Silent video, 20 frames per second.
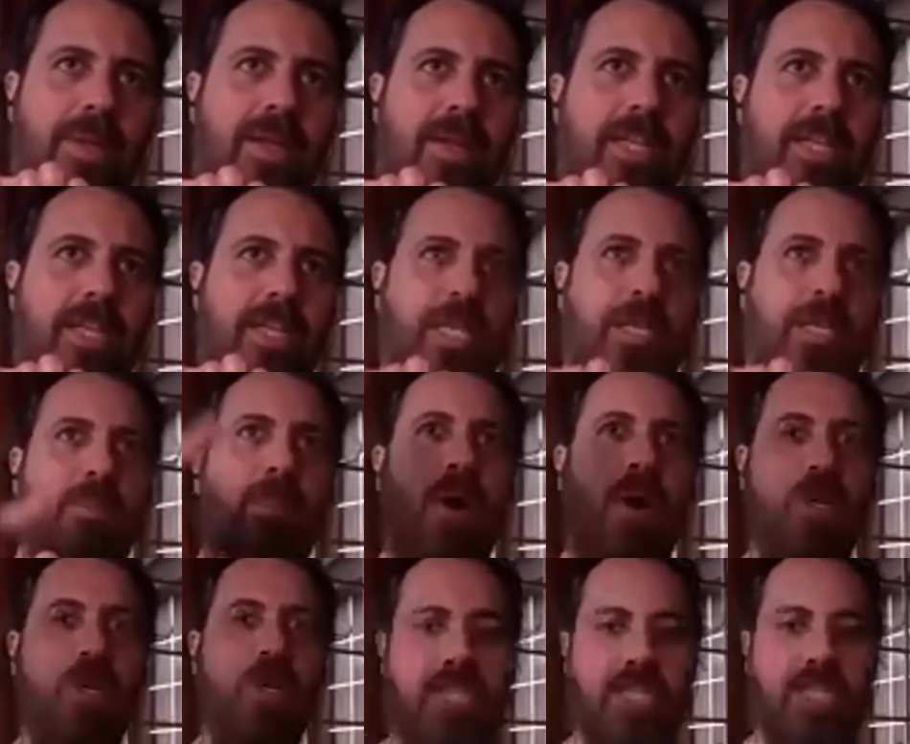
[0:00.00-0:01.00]

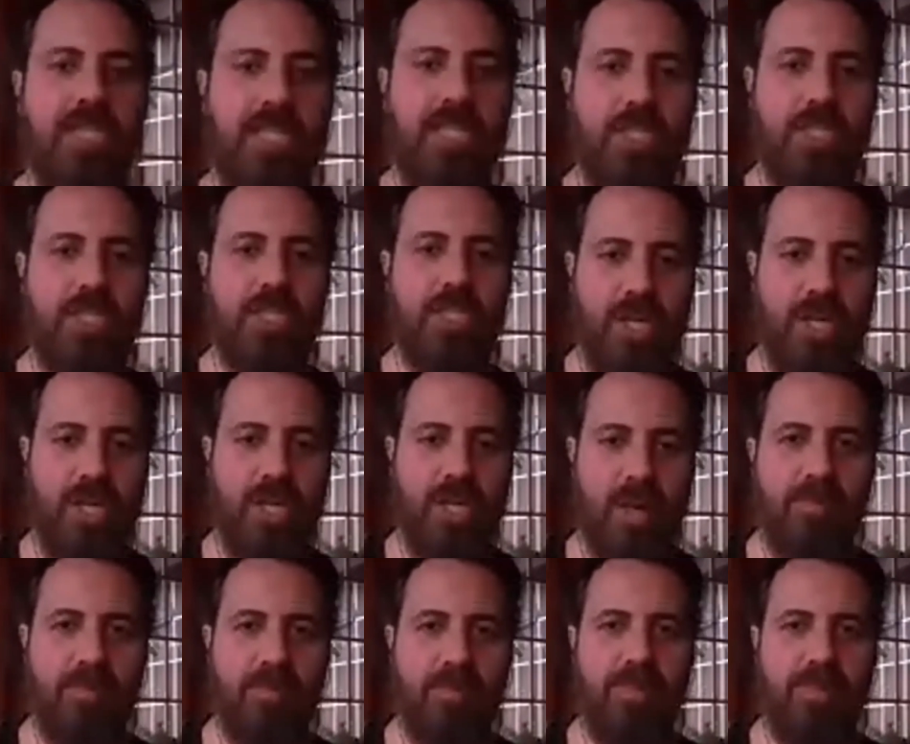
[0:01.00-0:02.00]
emotionally
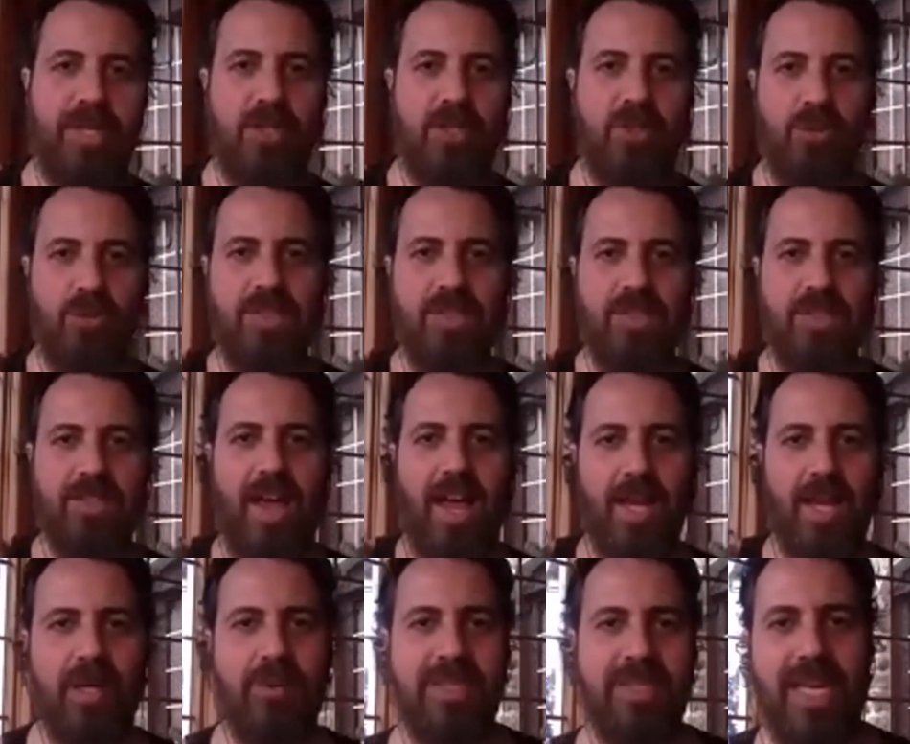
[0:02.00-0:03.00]
jumping to a
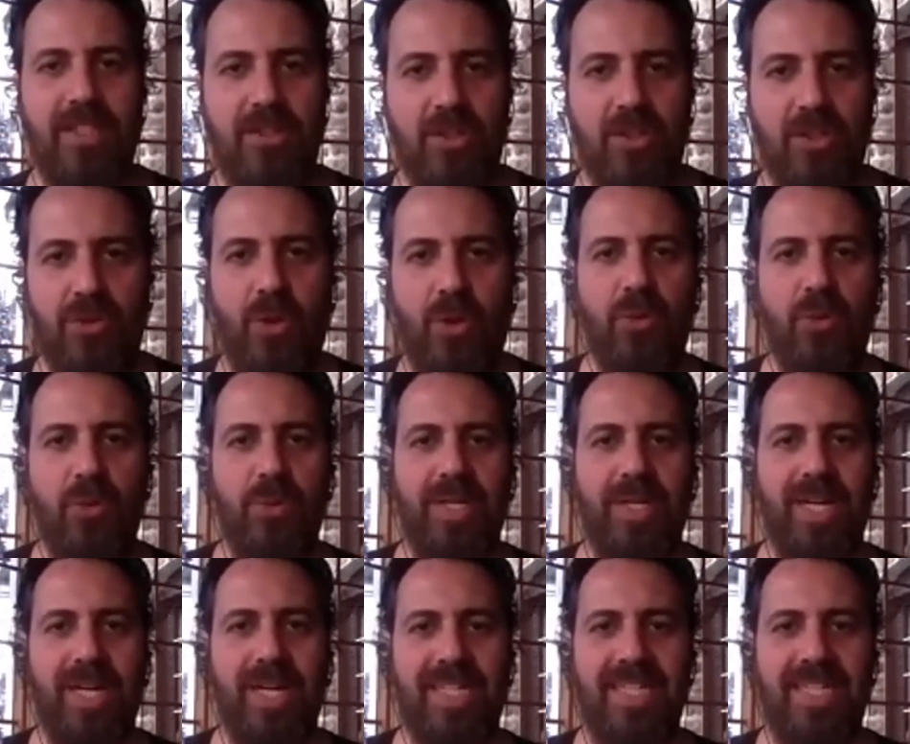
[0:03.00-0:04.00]
time when I was 8 years
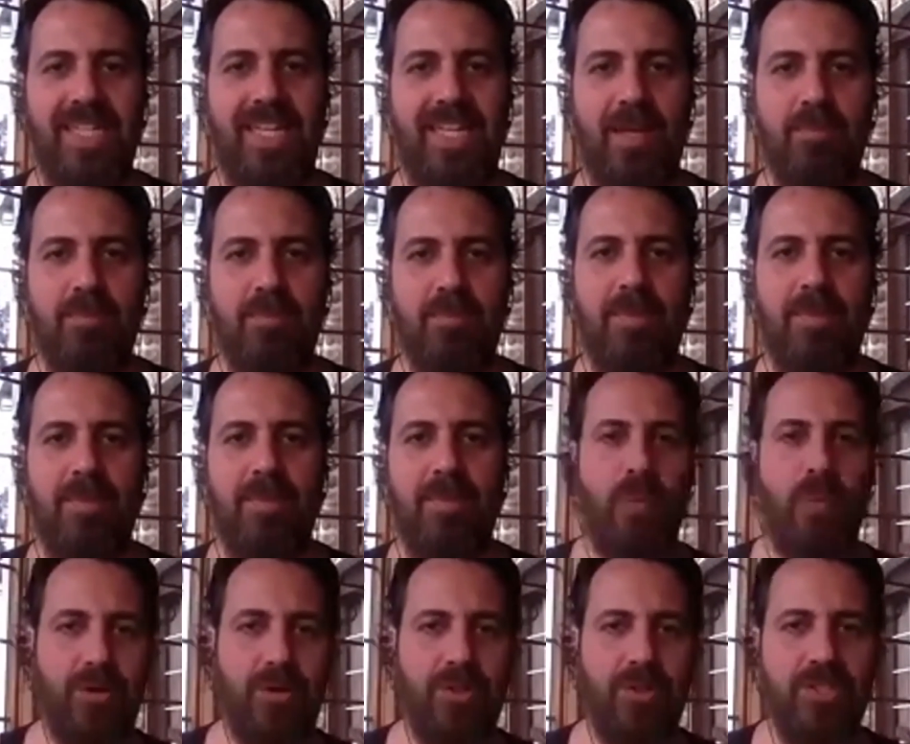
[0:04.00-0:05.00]
old when I didn't get my
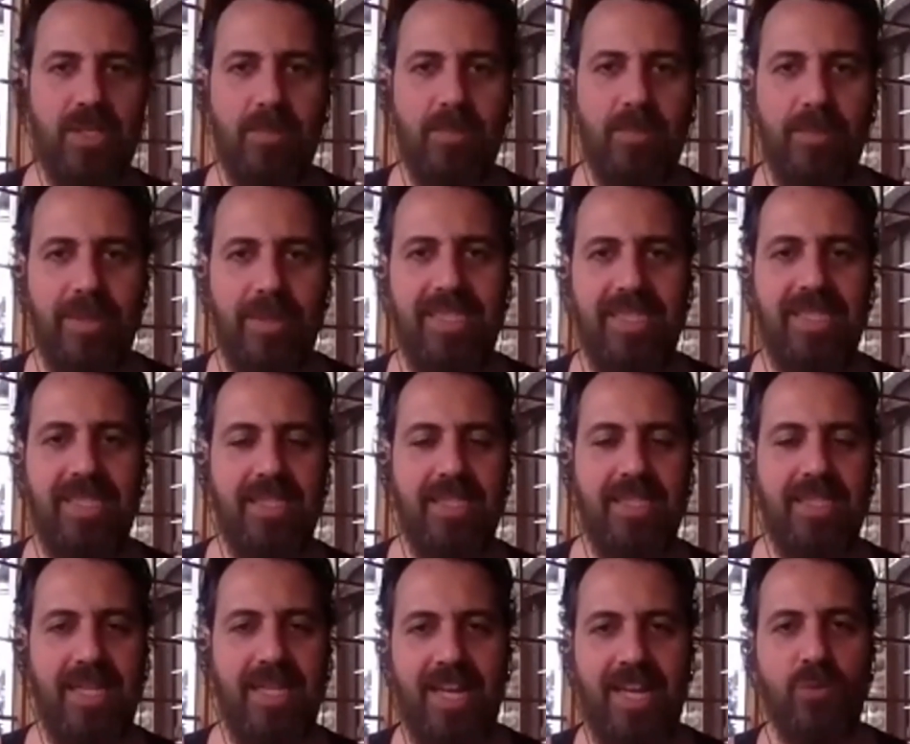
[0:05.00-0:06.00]
way or somebody
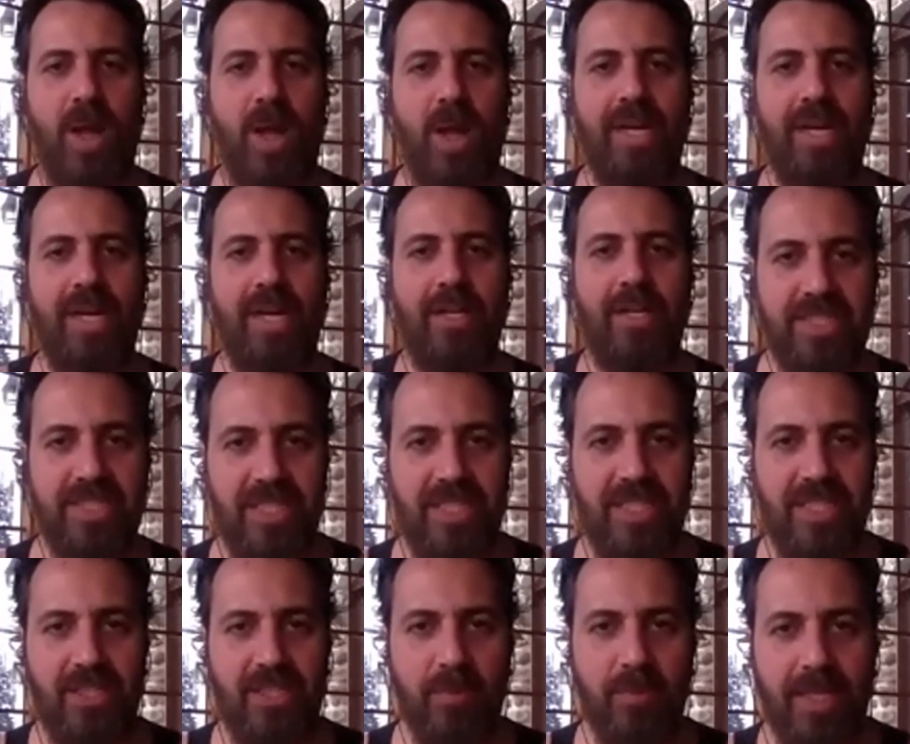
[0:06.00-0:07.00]
did X, Y, or Z
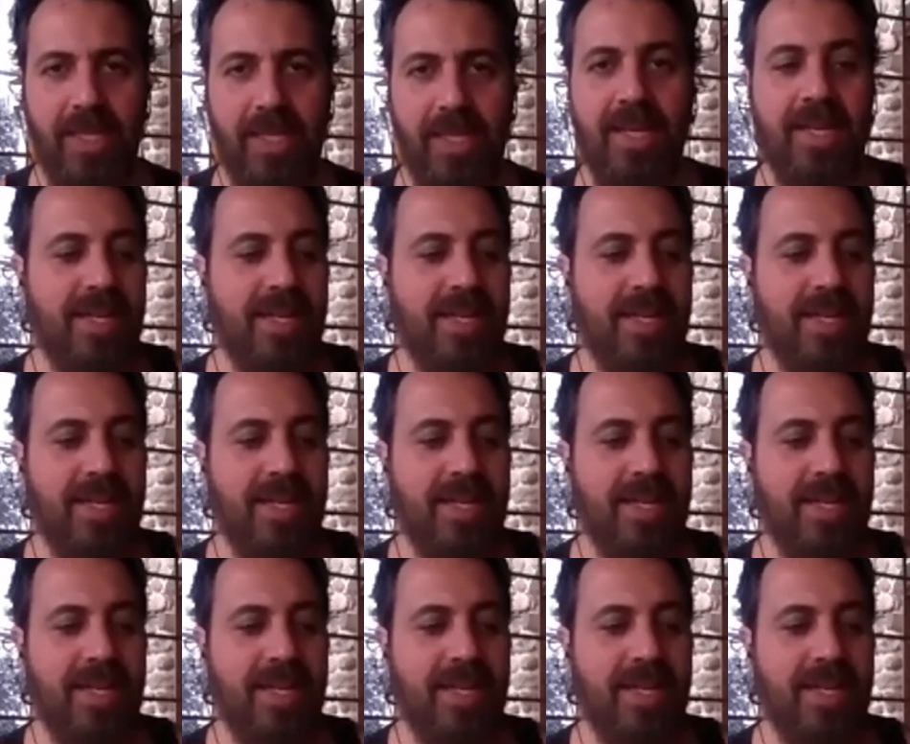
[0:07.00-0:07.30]
to me.